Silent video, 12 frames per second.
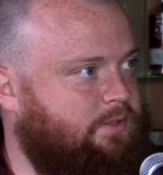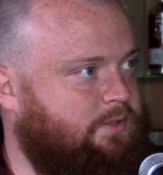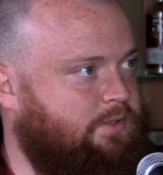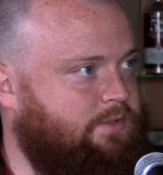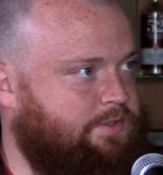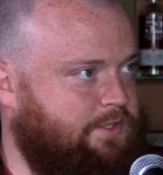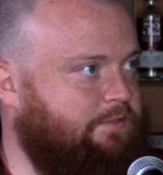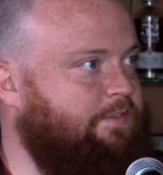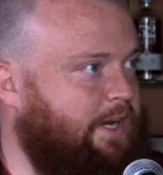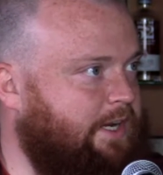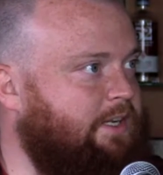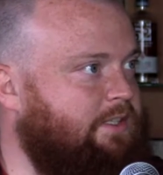to
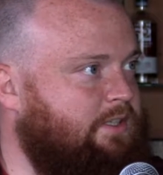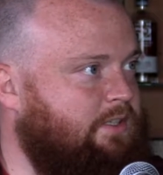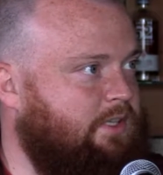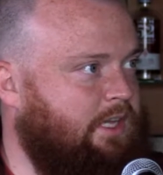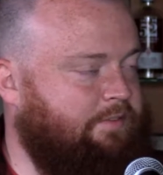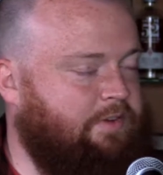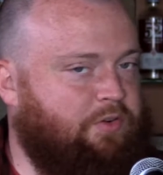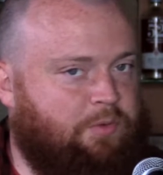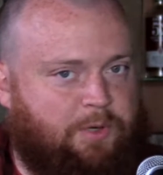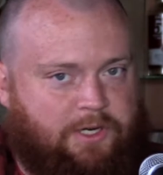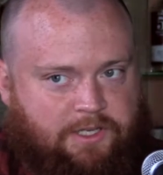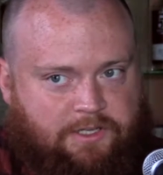define it. If
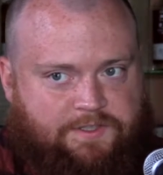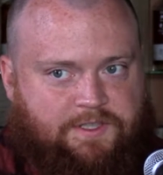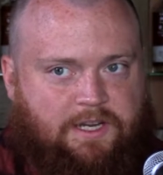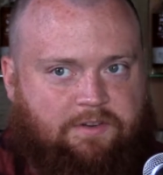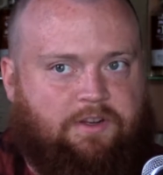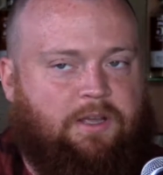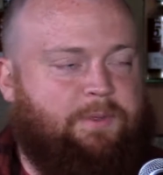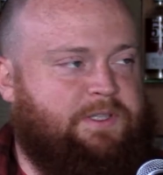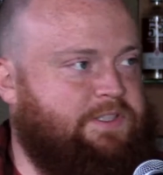everybody is kind of coming